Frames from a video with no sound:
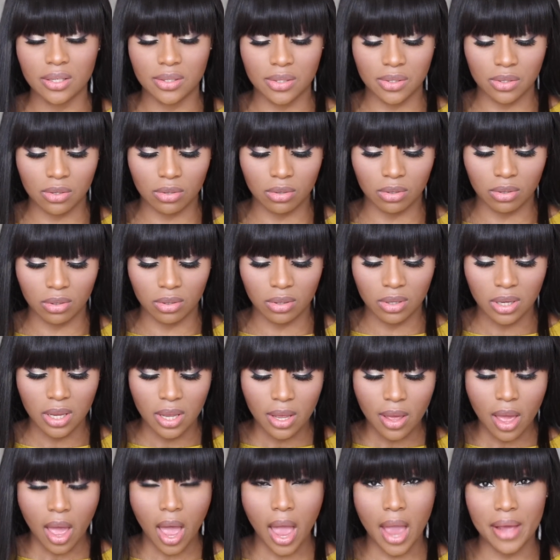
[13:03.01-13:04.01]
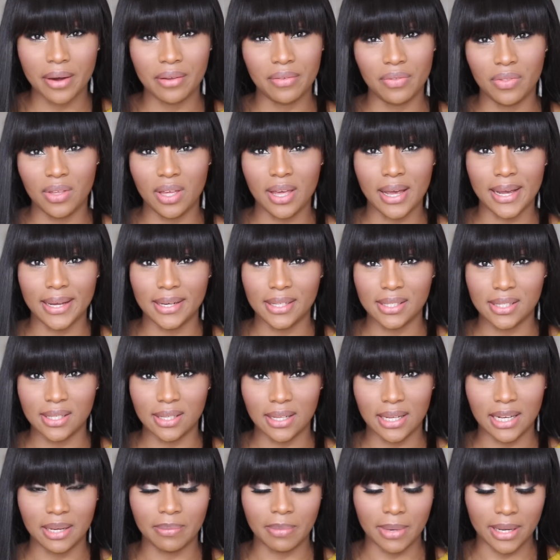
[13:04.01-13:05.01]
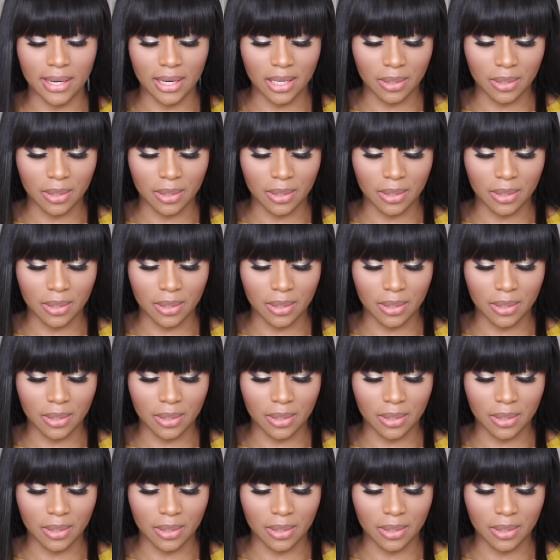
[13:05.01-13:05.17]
so I don't think I need to line my